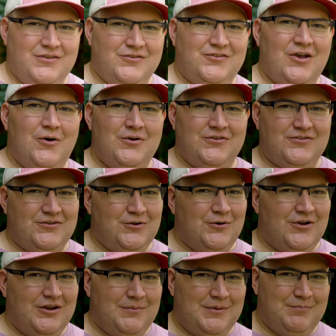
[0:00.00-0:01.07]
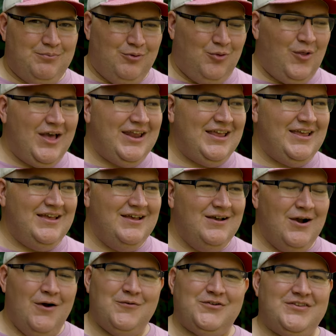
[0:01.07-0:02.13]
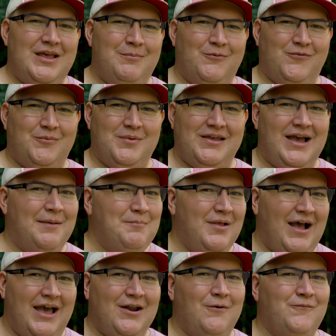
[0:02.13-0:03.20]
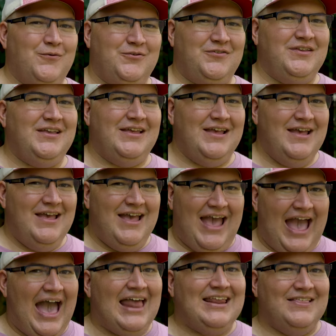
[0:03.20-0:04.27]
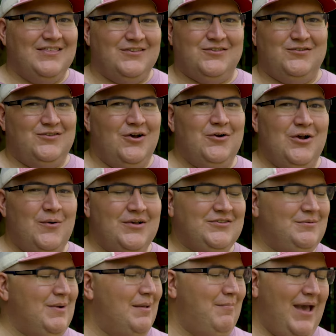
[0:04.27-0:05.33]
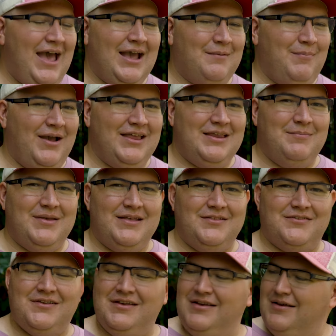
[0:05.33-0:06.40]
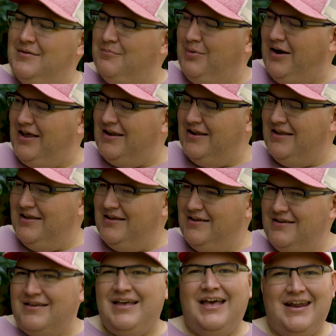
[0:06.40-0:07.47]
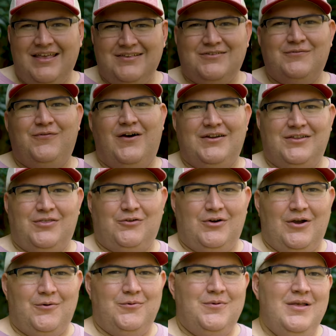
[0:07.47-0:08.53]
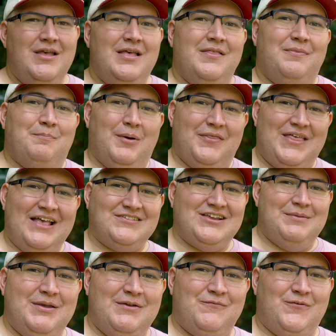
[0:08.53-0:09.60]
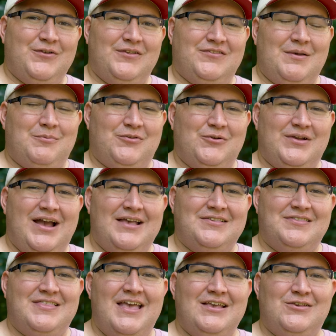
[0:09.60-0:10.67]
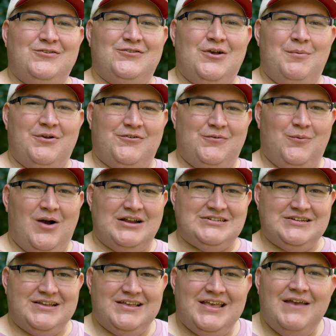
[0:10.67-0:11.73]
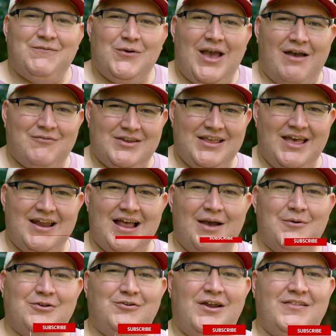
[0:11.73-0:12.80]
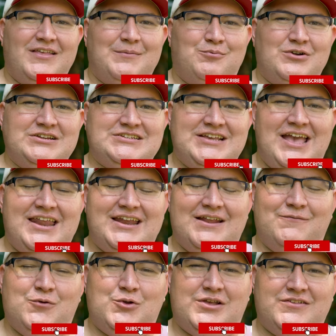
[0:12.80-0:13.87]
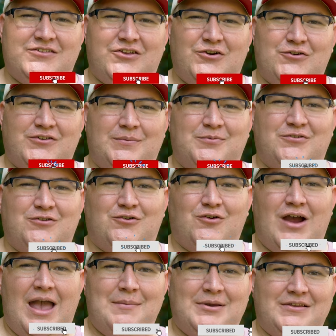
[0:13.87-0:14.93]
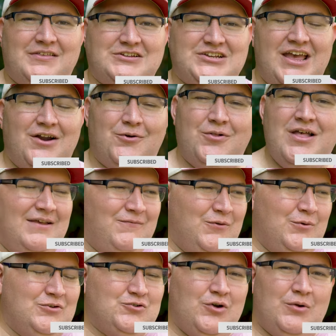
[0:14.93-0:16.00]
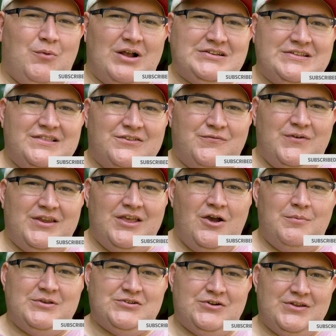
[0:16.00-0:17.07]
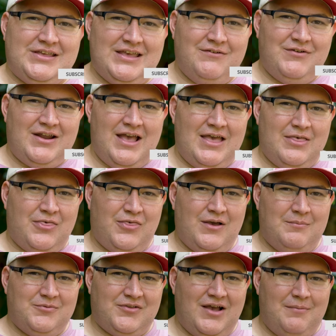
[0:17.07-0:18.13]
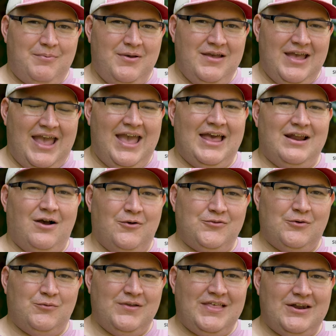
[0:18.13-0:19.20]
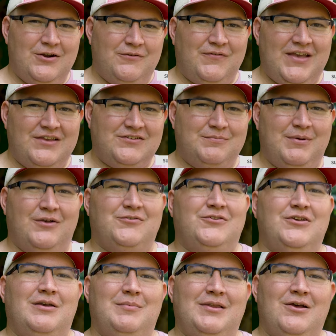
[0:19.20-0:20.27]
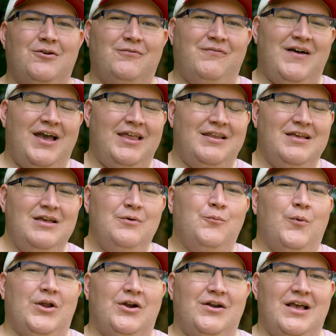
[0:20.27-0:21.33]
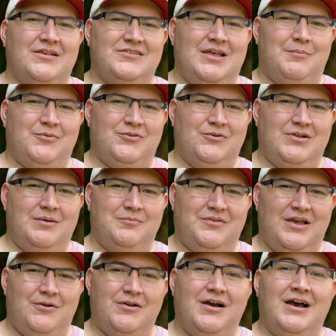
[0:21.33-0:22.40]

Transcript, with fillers: The zone is still gonna be plenty overstable for me. I'm, I don't foresee adding this zone OS to my bag by any means, but it is fun to throw. But that's be it for this episode, guys. Thank you so much for watching. If you haven't yet, I would greatly appreciate it if you consider subscribing to the channel. If you enjoyed watching this video, be sure to give it a thumbs up and also ring that notification bell so you can be notified when our next episode comes out.